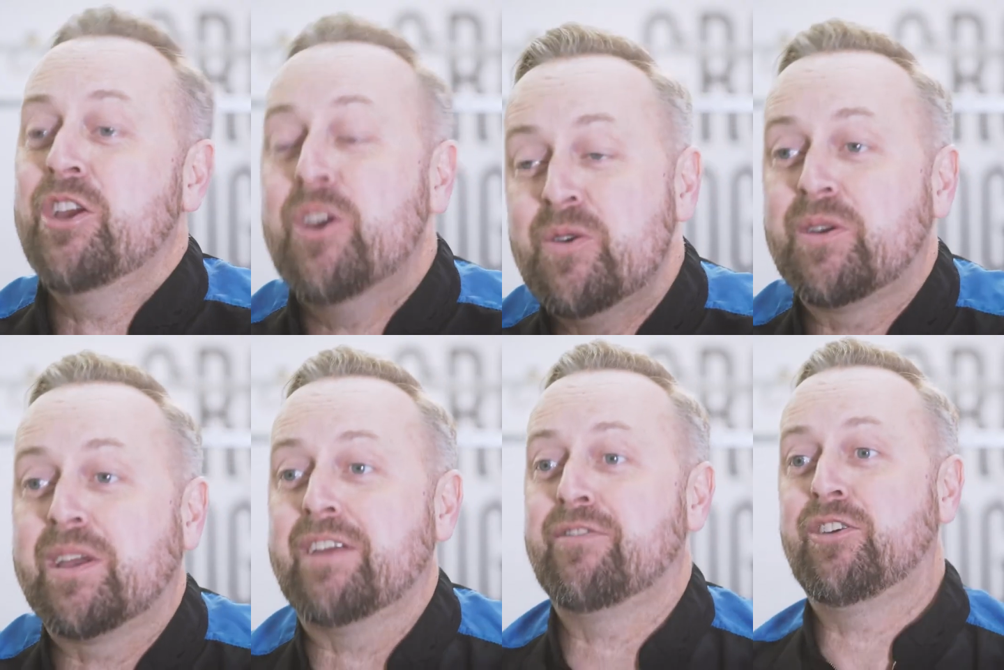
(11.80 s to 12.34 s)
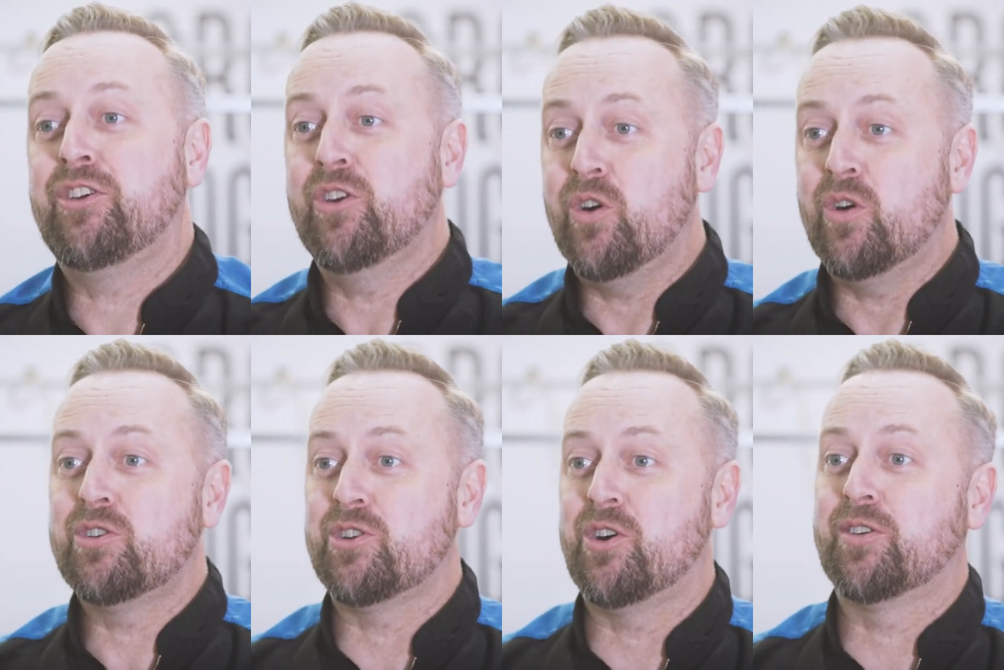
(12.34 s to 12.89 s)
you give
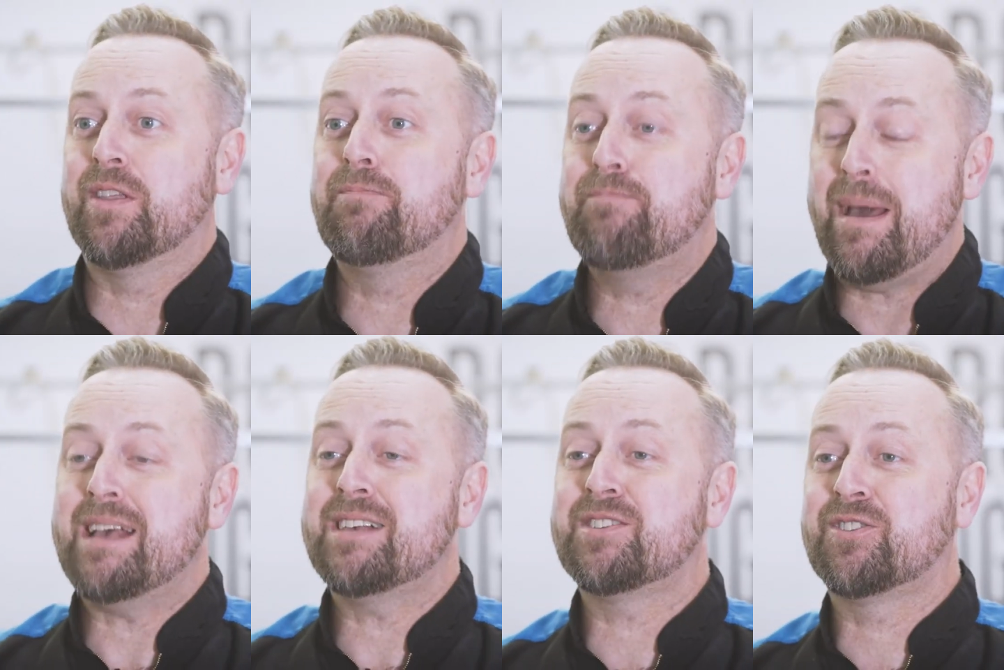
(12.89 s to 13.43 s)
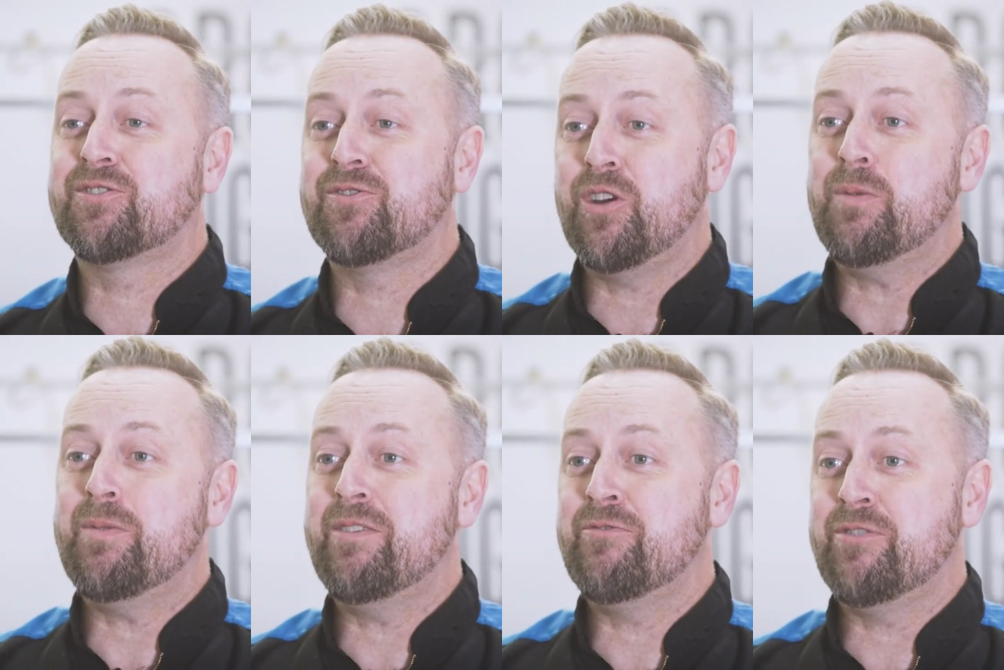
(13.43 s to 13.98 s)
your dog the best
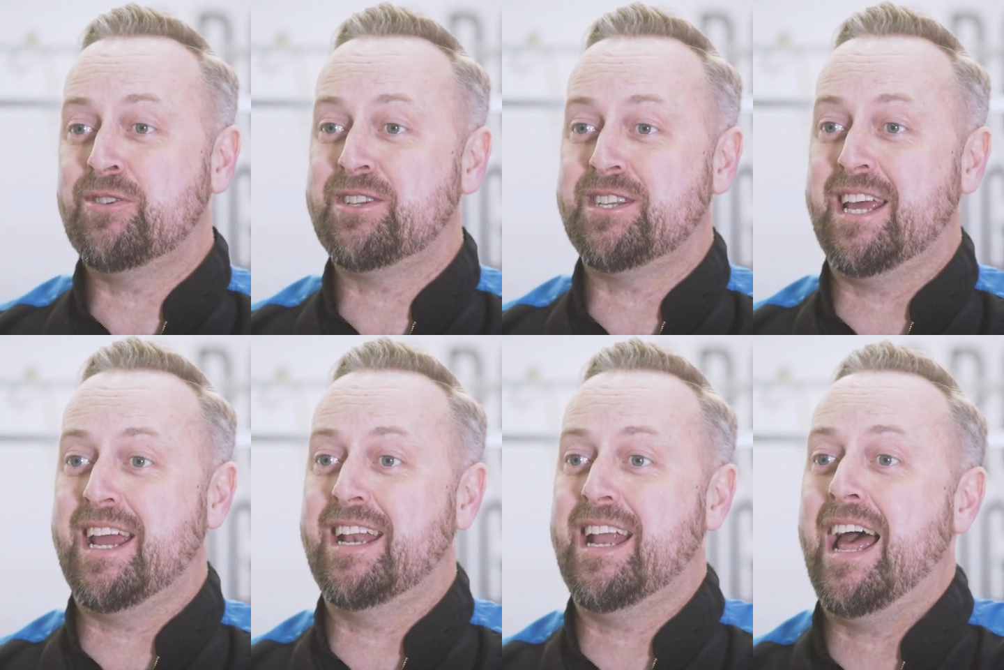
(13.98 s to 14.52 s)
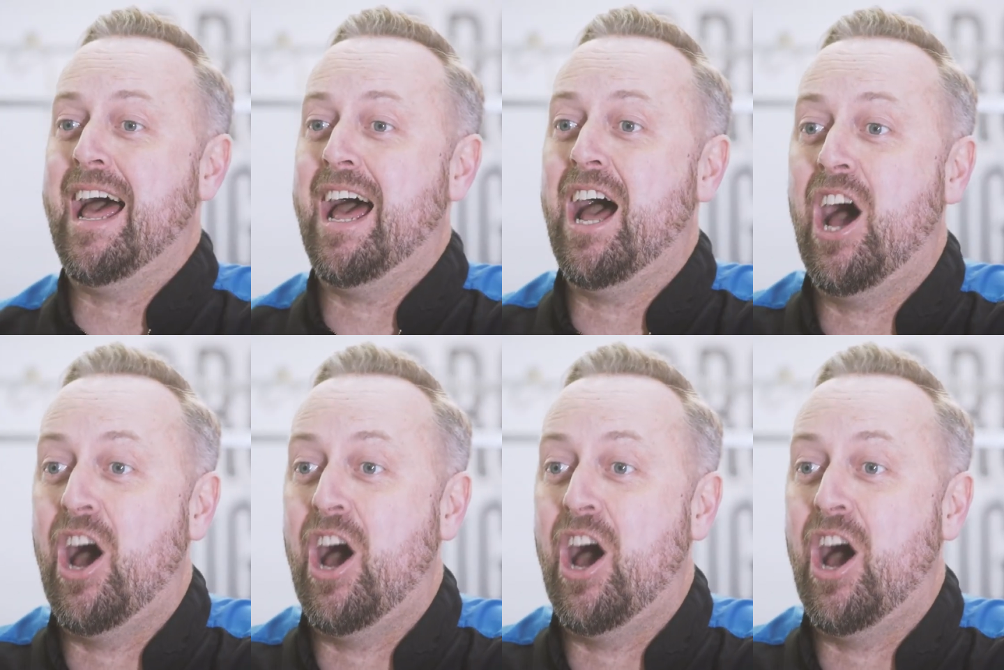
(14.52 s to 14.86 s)
grooming routine at